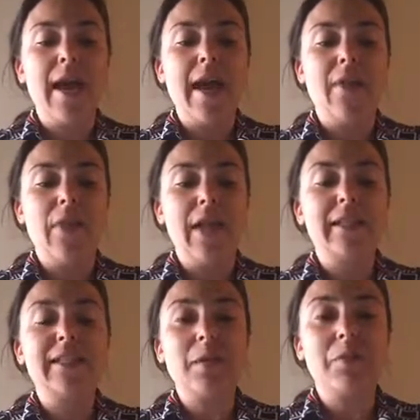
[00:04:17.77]
And then
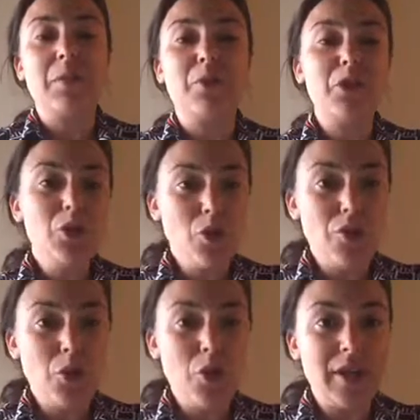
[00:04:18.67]
step number 2,
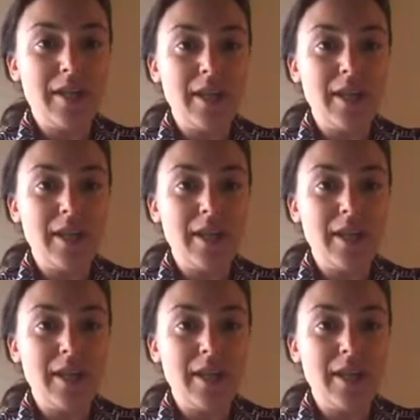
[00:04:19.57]
of course,